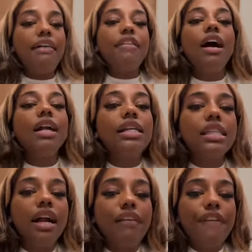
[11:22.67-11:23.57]
Death card
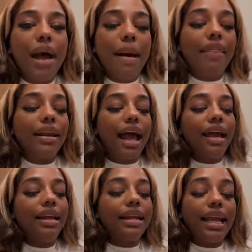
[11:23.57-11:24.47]
is clarified by the
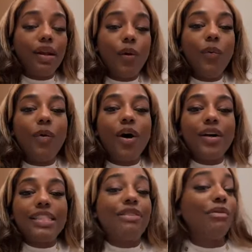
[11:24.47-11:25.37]
Knight of
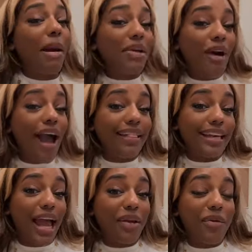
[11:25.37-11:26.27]
Wands. And remember, y'all had
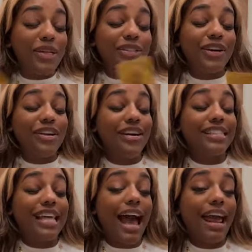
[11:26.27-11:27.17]
the Knight of Wands on
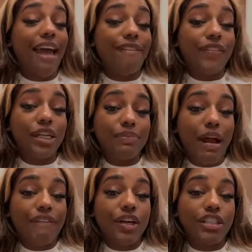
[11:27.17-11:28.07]
y'all side at first
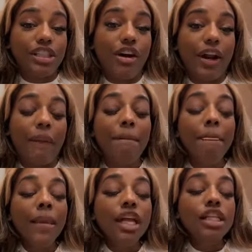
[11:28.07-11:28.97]
when I first started.
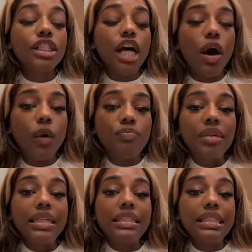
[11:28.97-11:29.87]
So,
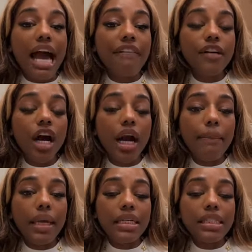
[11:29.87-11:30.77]
death
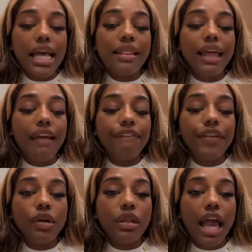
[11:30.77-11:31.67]
card means that they
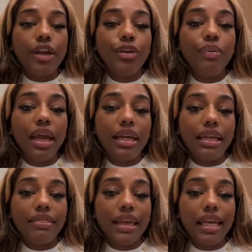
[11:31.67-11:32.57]
feel like you
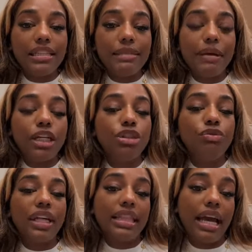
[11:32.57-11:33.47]
ended things because
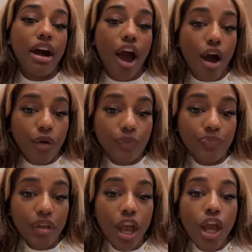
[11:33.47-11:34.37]
you think they a hoe.